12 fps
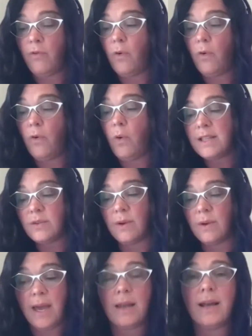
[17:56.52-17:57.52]
Before
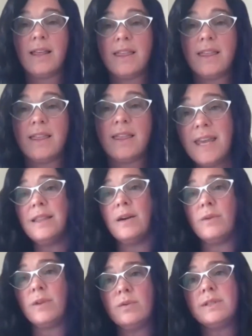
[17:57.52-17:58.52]
answering that, I
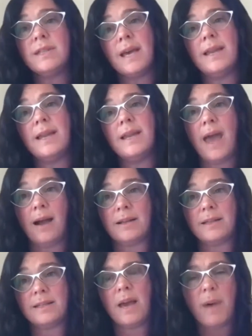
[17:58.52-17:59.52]
think that you said
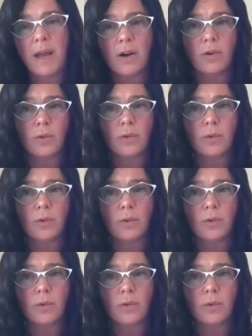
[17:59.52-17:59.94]
X. Am I